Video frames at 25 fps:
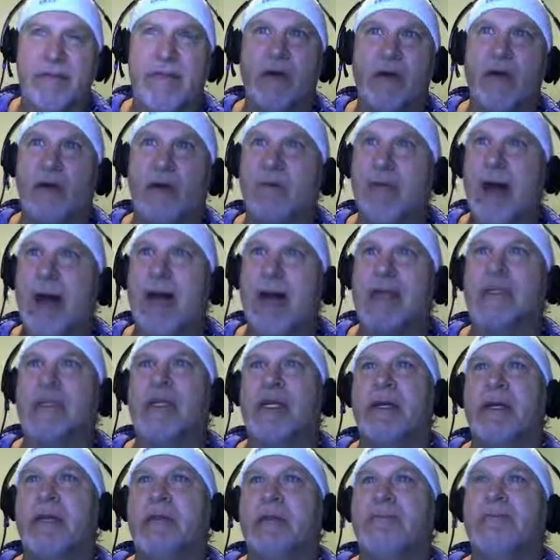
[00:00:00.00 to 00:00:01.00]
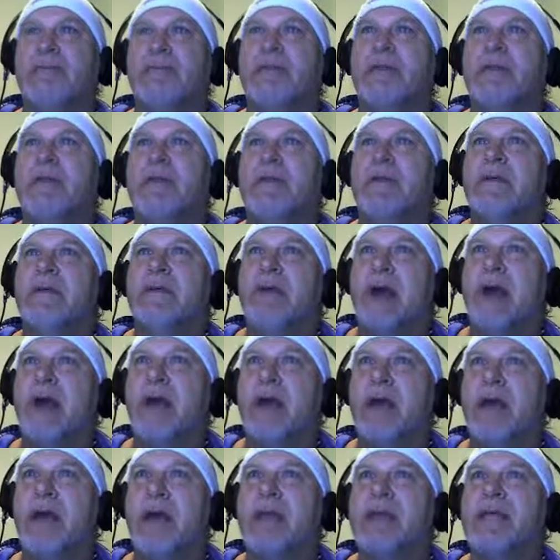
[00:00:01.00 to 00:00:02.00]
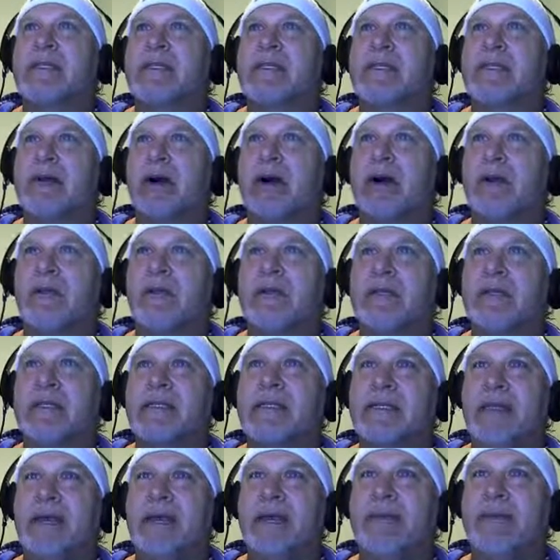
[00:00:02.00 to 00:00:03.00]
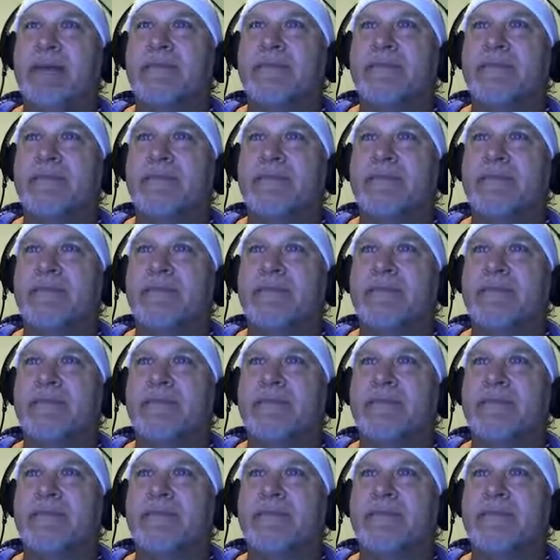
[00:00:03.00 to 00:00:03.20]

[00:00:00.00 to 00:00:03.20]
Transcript: and we'll match it. Okay, so let's see.